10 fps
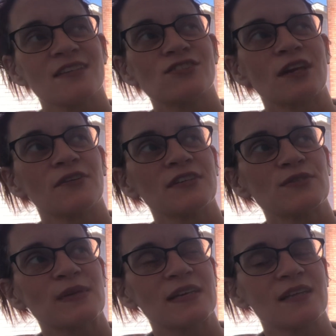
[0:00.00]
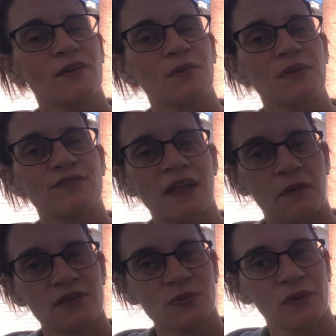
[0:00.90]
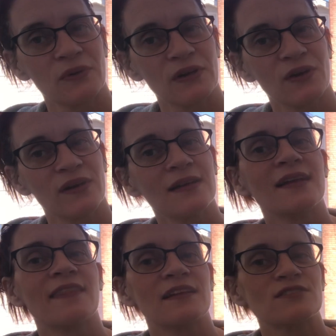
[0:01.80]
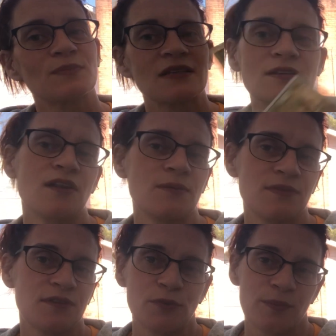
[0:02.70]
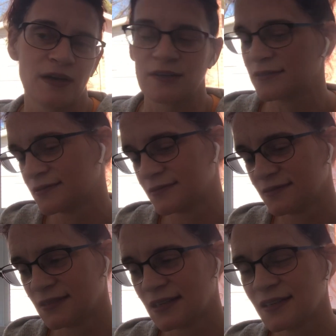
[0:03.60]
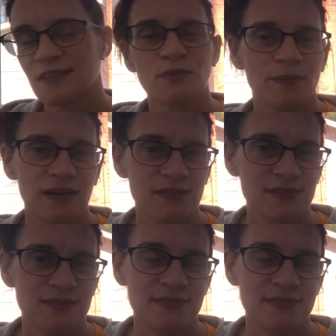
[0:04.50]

generally speaking, there would be flowers where we were going and that just makes it all the more better the more better.